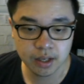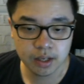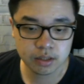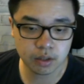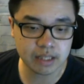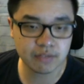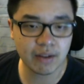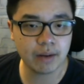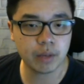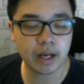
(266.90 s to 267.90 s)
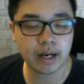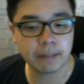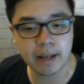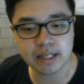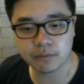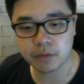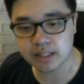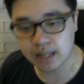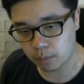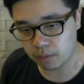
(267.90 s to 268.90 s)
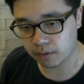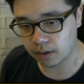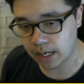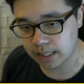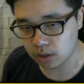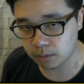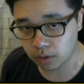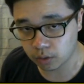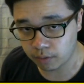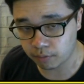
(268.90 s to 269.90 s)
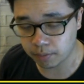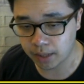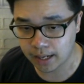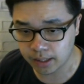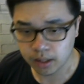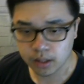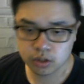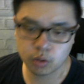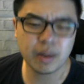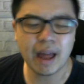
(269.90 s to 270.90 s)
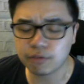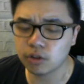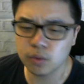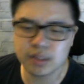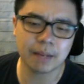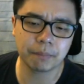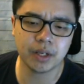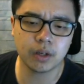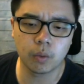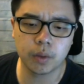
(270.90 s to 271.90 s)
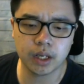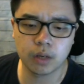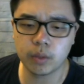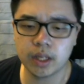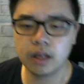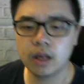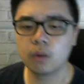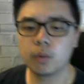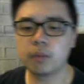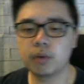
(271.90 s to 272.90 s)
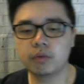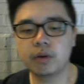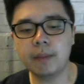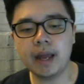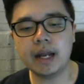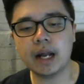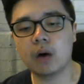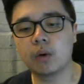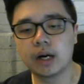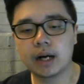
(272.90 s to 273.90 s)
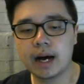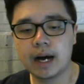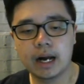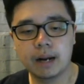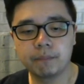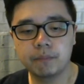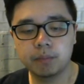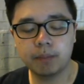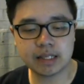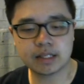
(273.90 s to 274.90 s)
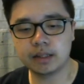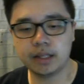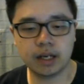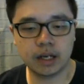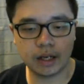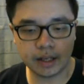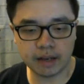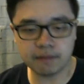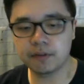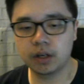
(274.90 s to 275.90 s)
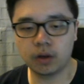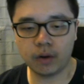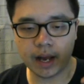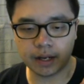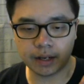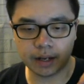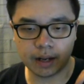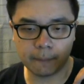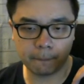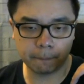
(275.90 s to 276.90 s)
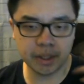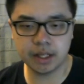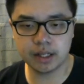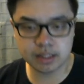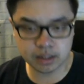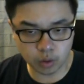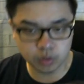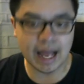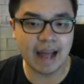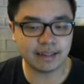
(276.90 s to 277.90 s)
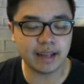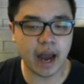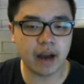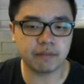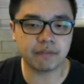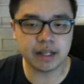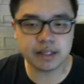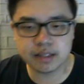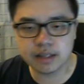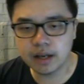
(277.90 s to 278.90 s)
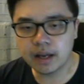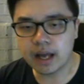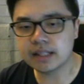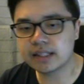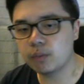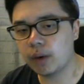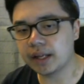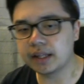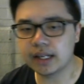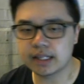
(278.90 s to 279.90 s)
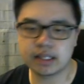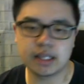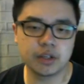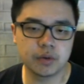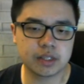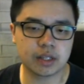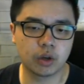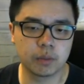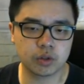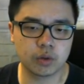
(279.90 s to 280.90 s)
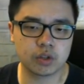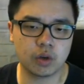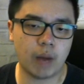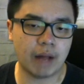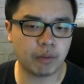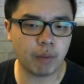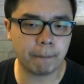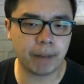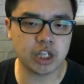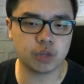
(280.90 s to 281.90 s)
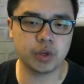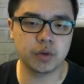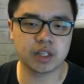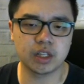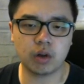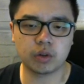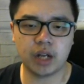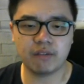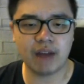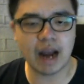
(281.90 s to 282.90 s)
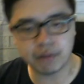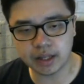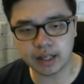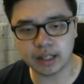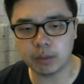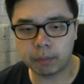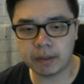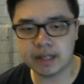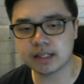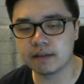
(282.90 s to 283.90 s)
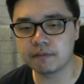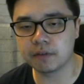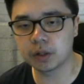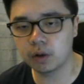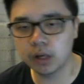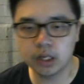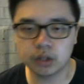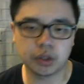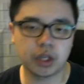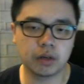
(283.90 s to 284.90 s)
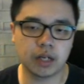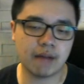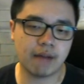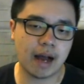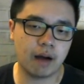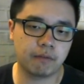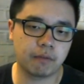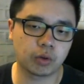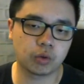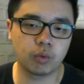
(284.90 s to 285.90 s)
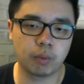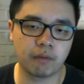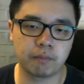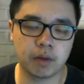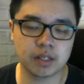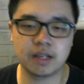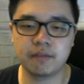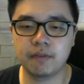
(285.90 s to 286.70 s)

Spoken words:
So that's fine. We are kind of passive. We start with Ice Golem all the way from behind. So we have to do something over here. We remain our Musketeer, Inferno, and minions, those anti-air defense, and see what he does. He used Tombstone, so after 1 punch, we use a Lock to clear up everything, and then we place the Inferno to kill the Lava Hound for 2 positive